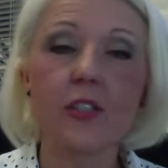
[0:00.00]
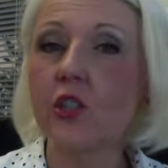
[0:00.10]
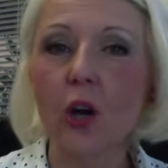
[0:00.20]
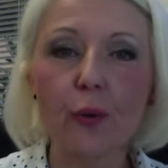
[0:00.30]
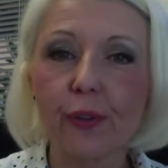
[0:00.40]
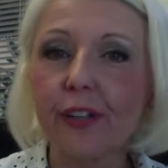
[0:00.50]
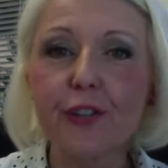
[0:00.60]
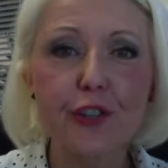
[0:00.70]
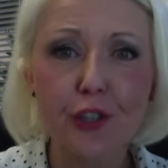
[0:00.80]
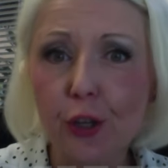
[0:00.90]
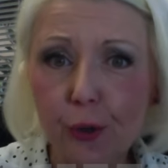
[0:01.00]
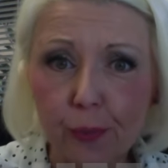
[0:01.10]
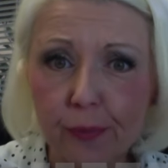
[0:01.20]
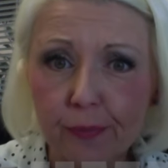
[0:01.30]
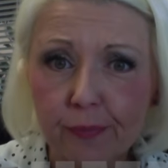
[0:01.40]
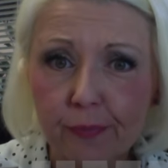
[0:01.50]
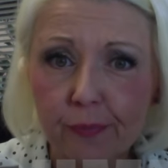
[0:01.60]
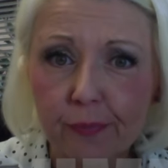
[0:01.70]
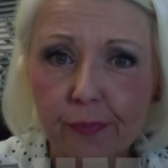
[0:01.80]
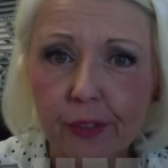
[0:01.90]
Don't assume.
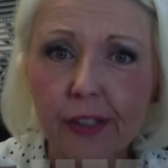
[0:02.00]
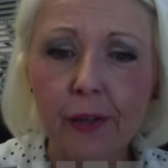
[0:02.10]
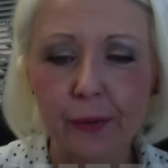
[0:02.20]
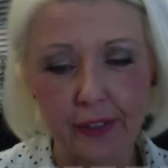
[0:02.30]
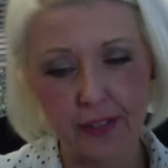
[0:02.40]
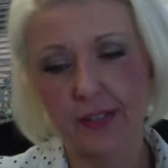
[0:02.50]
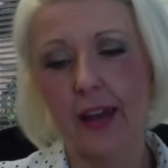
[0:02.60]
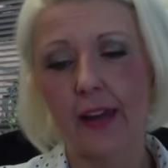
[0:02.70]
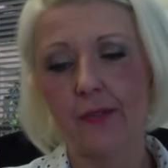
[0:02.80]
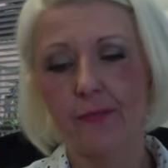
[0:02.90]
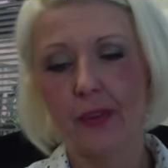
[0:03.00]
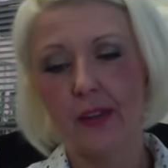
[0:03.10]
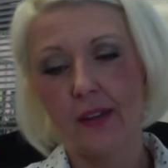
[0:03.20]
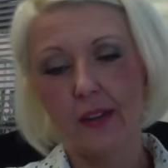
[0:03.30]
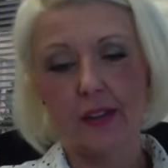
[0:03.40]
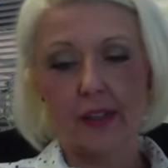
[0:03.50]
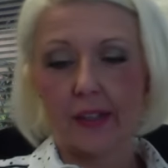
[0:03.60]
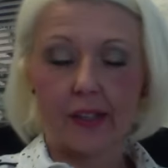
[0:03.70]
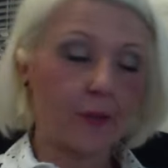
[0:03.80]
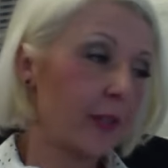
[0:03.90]
You know what they say.
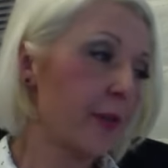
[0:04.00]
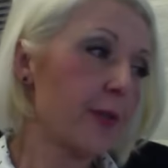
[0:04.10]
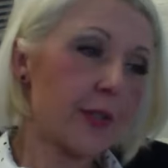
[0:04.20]
When you